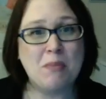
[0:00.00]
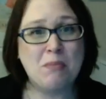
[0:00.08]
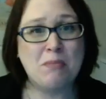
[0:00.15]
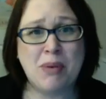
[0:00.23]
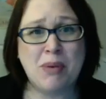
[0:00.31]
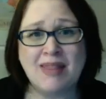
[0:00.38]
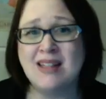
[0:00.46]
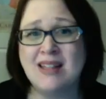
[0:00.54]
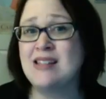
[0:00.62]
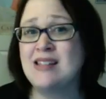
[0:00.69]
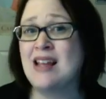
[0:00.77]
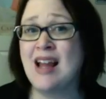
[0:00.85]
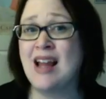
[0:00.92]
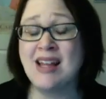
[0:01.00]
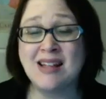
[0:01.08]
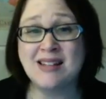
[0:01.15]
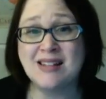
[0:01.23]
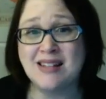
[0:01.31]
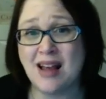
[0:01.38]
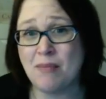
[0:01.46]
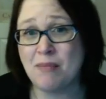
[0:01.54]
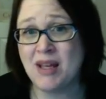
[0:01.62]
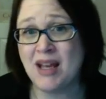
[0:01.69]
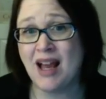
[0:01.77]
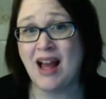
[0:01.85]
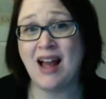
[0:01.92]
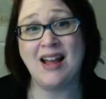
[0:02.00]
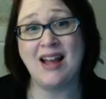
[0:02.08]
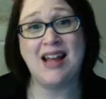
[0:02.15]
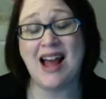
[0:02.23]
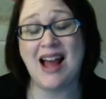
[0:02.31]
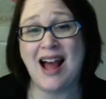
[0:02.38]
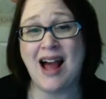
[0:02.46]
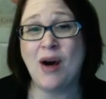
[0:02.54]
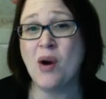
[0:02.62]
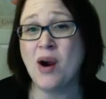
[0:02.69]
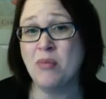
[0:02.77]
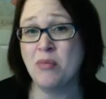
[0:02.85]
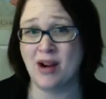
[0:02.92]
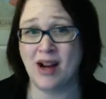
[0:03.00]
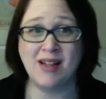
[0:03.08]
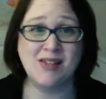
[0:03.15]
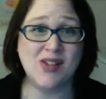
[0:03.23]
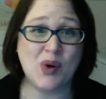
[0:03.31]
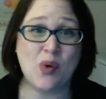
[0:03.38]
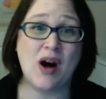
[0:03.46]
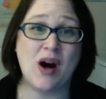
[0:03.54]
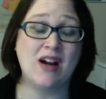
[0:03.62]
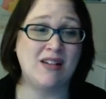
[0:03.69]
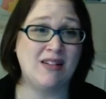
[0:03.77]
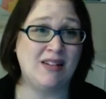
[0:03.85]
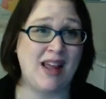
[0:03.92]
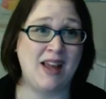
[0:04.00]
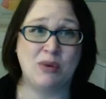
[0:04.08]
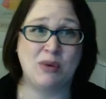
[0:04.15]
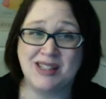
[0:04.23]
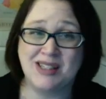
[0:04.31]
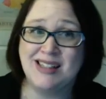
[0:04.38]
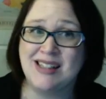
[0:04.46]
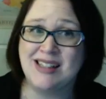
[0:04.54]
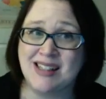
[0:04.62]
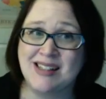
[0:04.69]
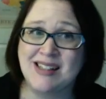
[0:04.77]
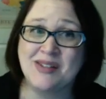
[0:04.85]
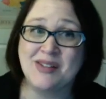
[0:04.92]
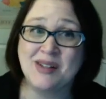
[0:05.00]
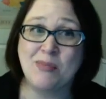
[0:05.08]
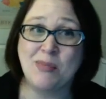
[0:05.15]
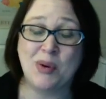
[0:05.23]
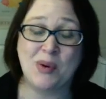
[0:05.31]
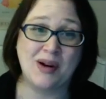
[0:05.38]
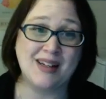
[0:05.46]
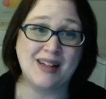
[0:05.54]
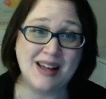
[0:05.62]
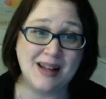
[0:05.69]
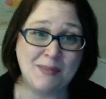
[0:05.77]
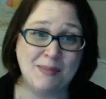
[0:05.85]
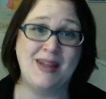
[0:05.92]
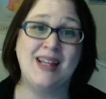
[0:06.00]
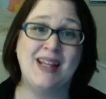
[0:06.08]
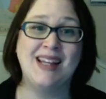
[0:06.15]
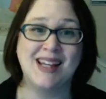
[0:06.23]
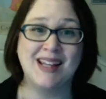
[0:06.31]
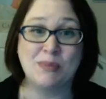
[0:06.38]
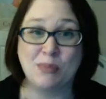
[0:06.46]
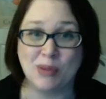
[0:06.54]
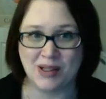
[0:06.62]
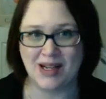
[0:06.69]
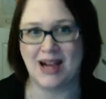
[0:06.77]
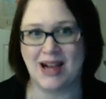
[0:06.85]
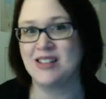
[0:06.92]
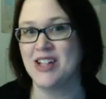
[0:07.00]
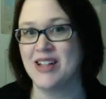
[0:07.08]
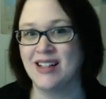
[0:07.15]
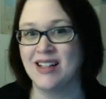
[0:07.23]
But the science behind how our brains acquire language doesn't support immediate production.